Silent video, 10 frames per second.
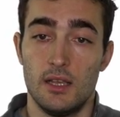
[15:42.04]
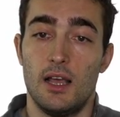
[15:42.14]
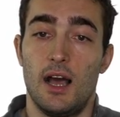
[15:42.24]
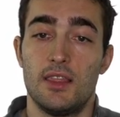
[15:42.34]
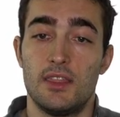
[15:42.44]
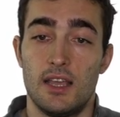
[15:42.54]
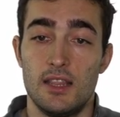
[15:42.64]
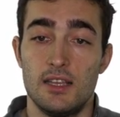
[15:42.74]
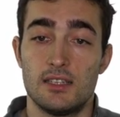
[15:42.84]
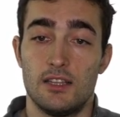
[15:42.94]
and the
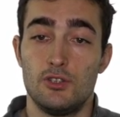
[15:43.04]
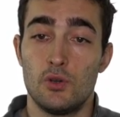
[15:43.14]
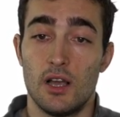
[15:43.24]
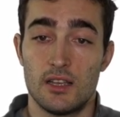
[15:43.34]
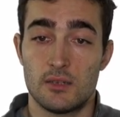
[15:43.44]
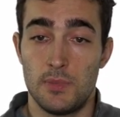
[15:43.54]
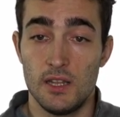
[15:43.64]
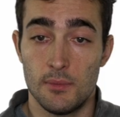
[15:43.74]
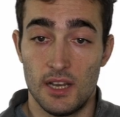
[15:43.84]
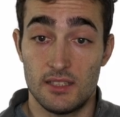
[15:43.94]
idea is that you can
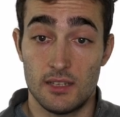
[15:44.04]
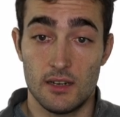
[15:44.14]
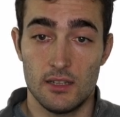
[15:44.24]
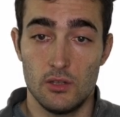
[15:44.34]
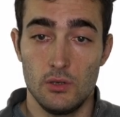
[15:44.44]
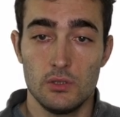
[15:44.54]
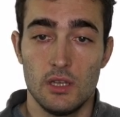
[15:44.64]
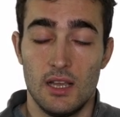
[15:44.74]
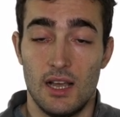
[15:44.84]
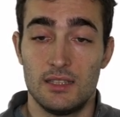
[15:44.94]
split by target node,
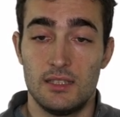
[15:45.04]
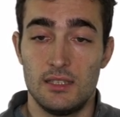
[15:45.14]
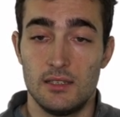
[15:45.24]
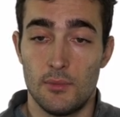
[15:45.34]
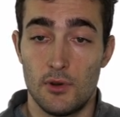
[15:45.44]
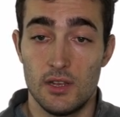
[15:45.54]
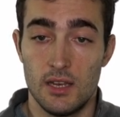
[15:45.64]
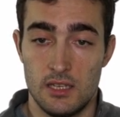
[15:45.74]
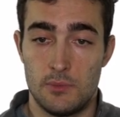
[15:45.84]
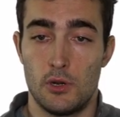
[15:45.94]
and this is a very
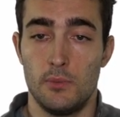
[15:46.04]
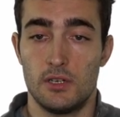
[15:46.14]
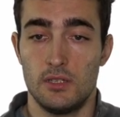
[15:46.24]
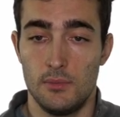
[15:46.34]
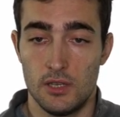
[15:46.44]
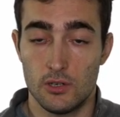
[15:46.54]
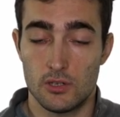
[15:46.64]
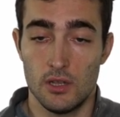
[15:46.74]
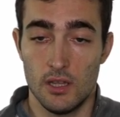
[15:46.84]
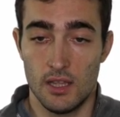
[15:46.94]
nice property
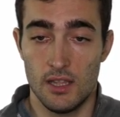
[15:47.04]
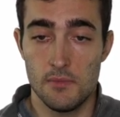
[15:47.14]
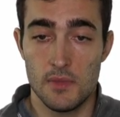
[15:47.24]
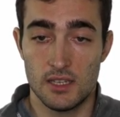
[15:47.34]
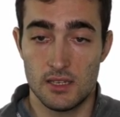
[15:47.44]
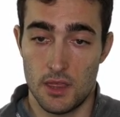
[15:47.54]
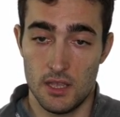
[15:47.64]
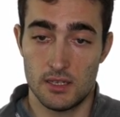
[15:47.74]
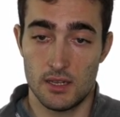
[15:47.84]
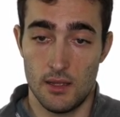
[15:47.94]
because it makes
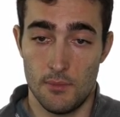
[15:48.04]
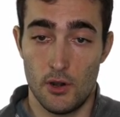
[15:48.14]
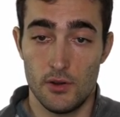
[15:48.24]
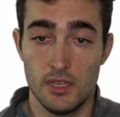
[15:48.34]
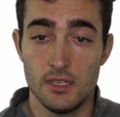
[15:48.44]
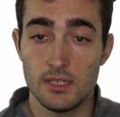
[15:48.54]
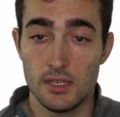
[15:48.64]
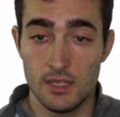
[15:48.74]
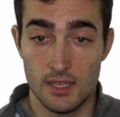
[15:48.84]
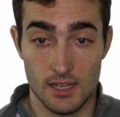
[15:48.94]
things very
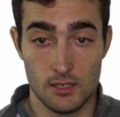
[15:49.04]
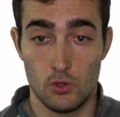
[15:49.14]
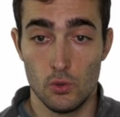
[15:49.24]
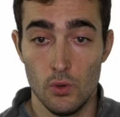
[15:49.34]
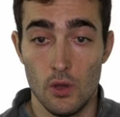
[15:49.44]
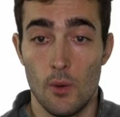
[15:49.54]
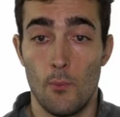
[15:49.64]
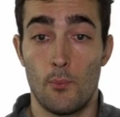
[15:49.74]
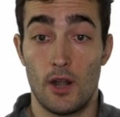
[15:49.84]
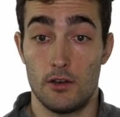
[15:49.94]
easy just to
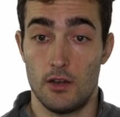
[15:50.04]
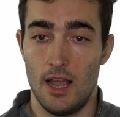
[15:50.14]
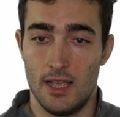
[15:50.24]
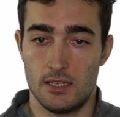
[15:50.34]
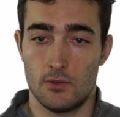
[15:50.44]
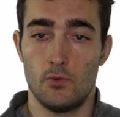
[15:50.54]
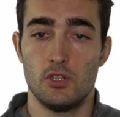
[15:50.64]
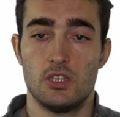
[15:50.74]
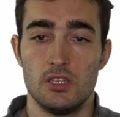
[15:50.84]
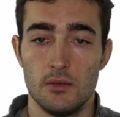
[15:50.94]
parallelize,
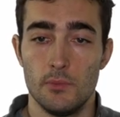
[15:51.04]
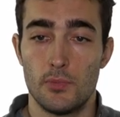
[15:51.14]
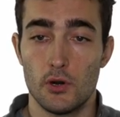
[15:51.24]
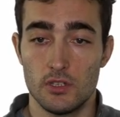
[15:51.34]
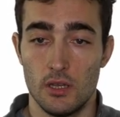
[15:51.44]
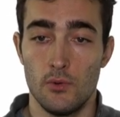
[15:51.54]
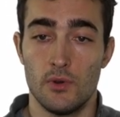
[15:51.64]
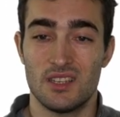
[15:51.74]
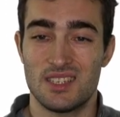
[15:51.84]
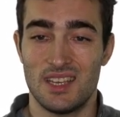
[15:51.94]
which is important
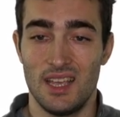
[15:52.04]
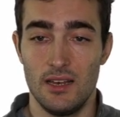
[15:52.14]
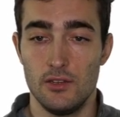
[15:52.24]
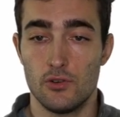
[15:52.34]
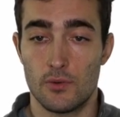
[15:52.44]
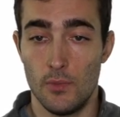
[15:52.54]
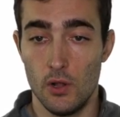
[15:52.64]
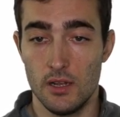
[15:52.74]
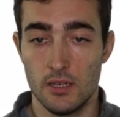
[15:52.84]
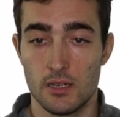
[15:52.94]
when scaling your
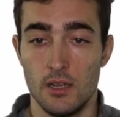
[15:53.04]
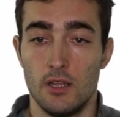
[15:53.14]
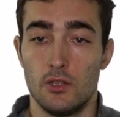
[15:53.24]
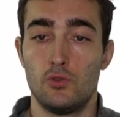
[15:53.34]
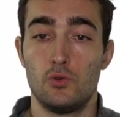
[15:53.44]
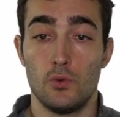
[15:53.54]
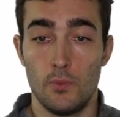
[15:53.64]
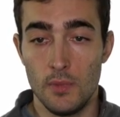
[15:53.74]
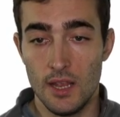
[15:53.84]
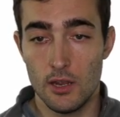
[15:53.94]
models to
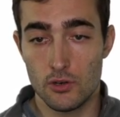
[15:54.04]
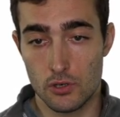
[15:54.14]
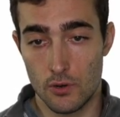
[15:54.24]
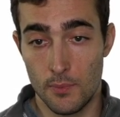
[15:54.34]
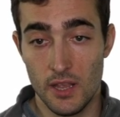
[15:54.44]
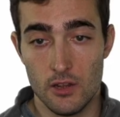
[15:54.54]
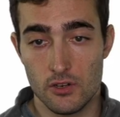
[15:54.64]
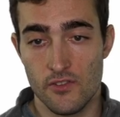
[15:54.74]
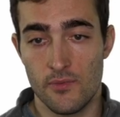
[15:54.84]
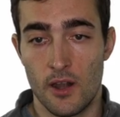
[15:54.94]
millions or
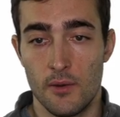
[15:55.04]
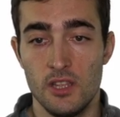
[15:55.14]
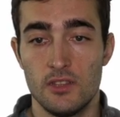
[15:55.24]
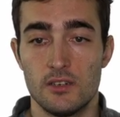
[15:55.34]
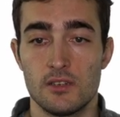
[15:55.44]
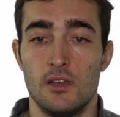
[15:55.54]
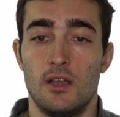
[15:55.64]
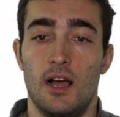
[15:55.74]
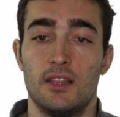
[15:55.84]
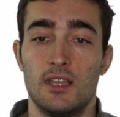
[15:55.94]
billions of parameters,
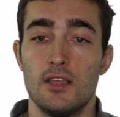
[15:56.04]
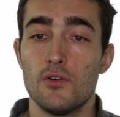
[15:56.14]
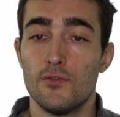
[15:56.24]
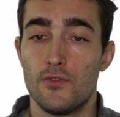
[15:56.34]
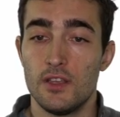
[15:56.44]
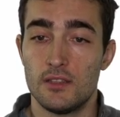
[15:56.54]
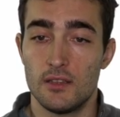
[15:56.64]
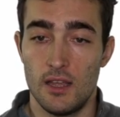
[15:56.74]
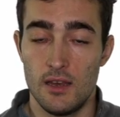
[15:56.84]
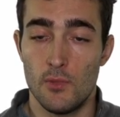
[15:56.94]
and they don't
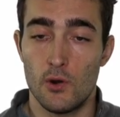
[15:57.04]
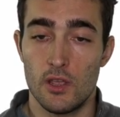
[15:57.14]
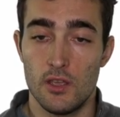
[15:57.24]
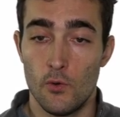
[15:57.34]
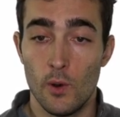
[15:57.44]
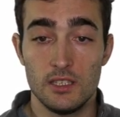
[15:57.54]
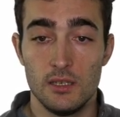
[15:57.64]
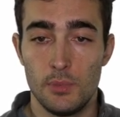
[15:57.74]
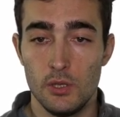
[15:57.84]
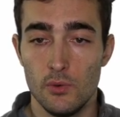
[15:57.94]
fit anymore in one
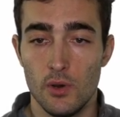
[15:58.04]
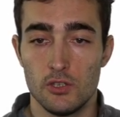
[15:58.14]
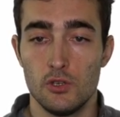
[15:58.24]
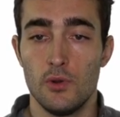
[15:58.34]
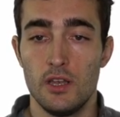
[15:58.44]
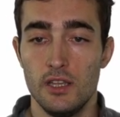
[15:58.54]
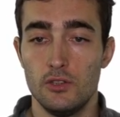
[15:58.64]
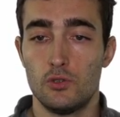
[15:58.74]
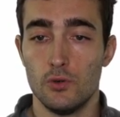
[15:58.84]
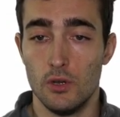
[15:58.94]
GPU, and you will
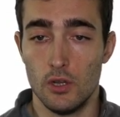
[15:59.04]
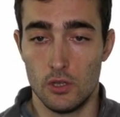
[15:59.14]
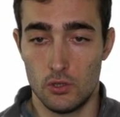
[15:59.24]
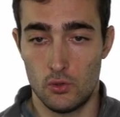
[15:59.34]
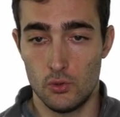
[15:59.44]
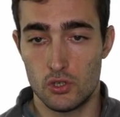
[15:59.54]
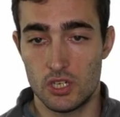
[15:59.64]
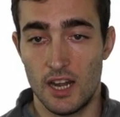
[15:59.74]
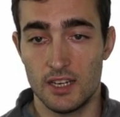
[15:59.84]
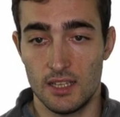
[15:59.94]
need to shard